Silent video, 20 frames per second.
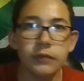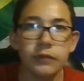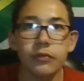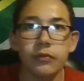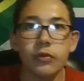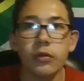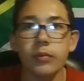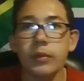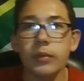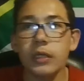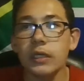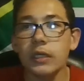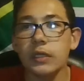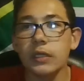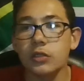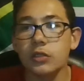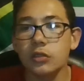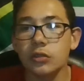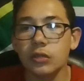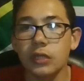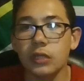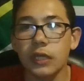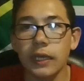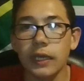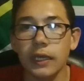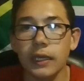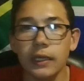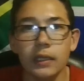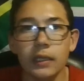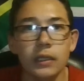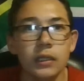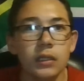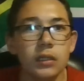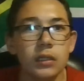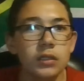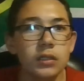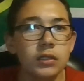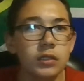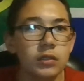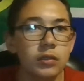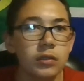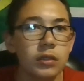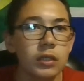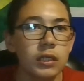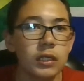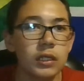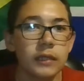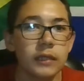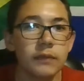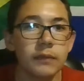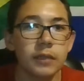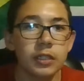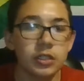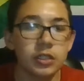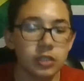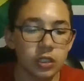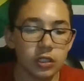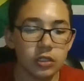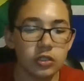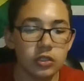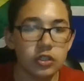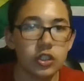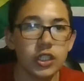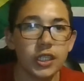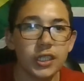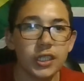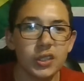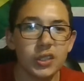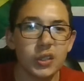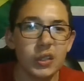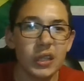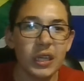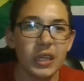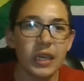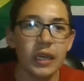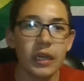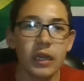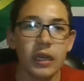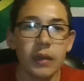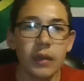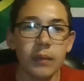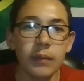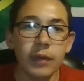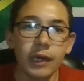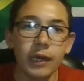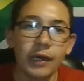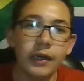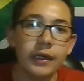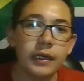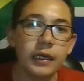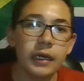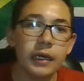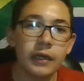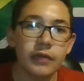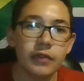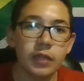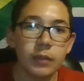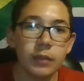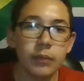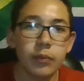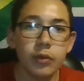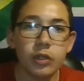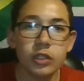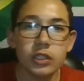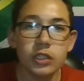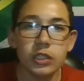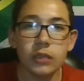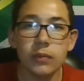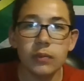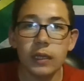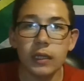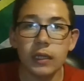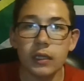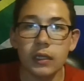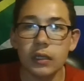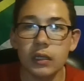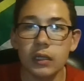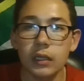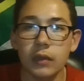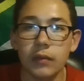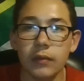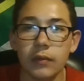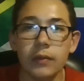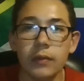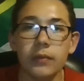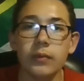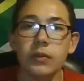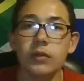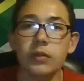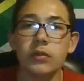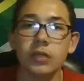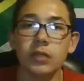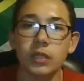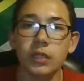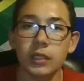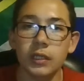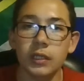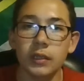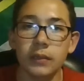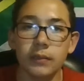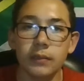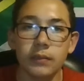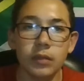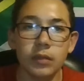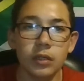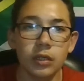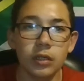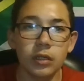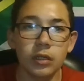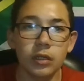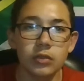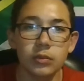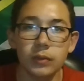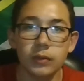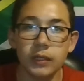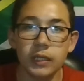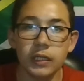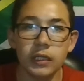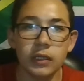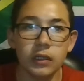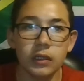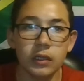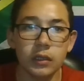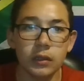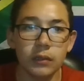from here to there. So yeah, let me just share it on here. Well, I've done pretty well. I won last week